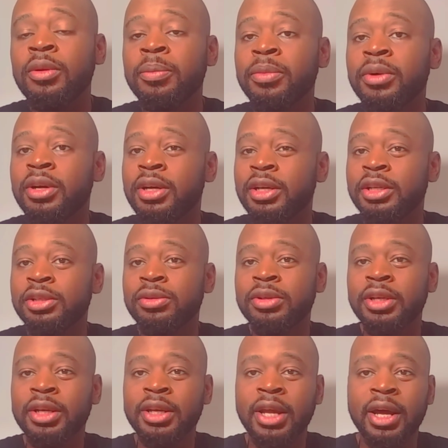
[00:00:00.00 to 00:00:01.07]
because you
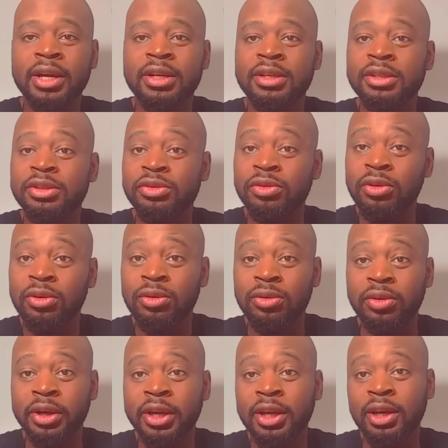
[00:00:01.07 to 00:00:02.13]
cannot control
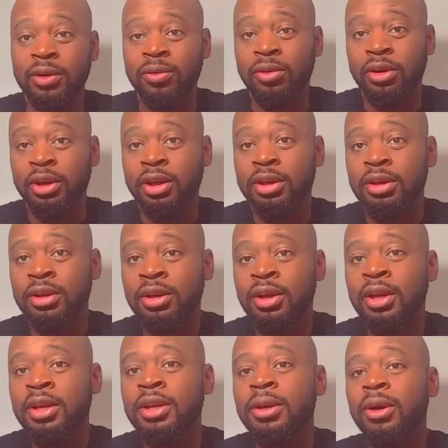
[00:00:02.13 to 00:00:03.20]
anyone.
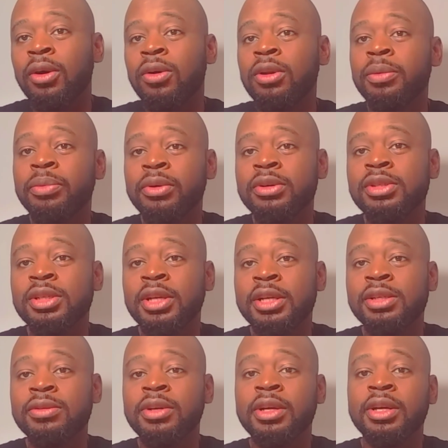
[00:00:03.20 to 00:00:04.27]
The only person that
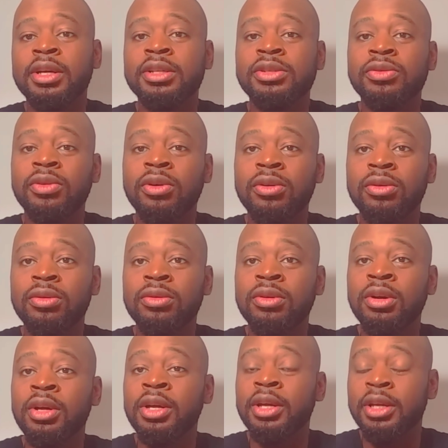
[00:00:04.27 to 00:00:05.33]
you can control
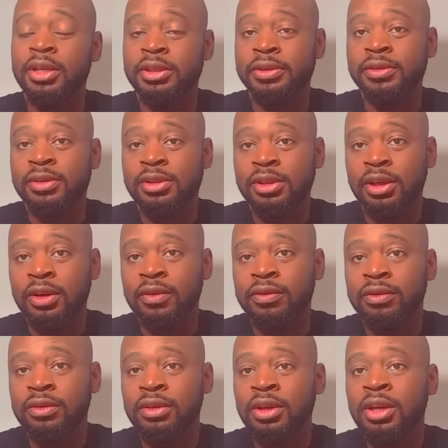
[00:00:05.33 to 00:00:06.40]
is yourself.
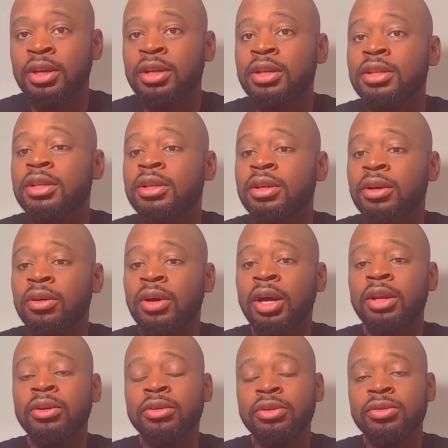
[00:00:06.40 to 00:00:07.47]
You know, I
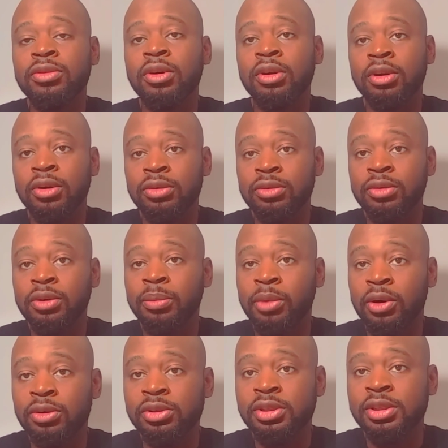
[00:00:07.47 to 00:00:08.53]
know you're gonna go through the
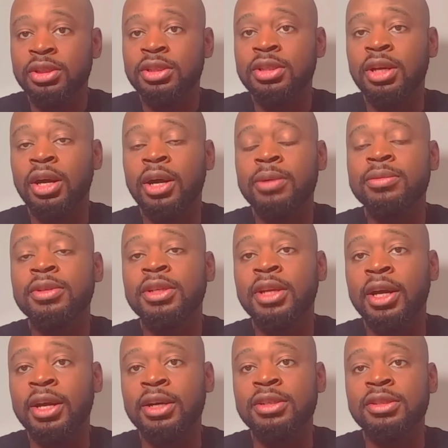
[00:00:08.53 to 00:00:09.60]
emotions, the ups and
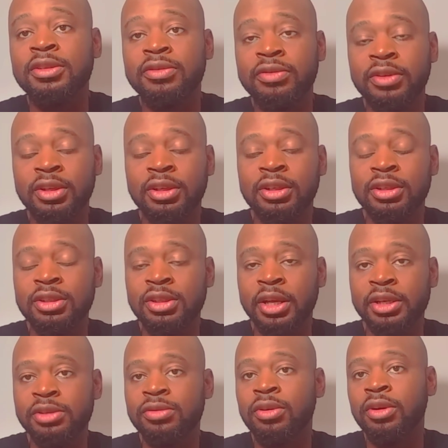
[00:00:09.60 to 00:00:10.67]
downs, the feelings
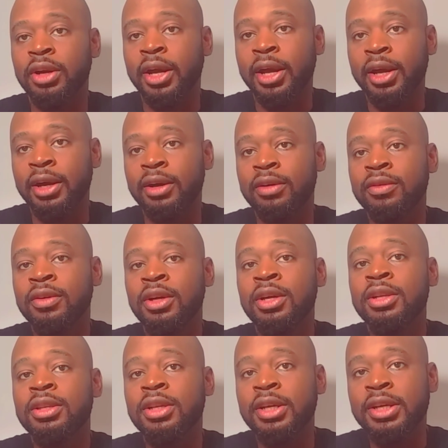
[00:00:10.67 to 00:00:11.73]
that you're gonna have,
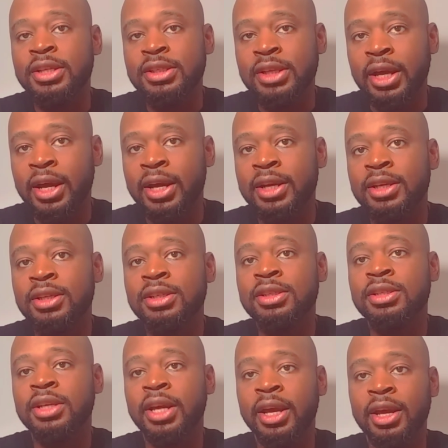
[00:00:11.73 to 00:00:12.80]
the
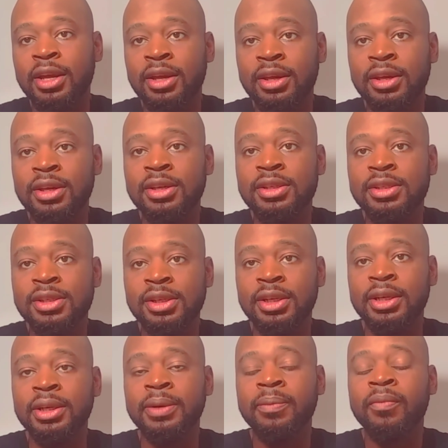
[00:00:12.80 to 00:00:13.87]
anxieties, can't eat,
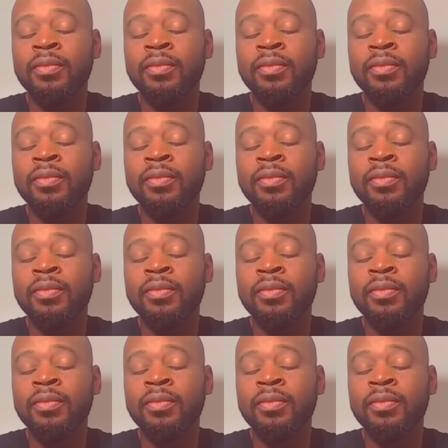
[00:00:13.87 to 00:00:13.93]
sleep,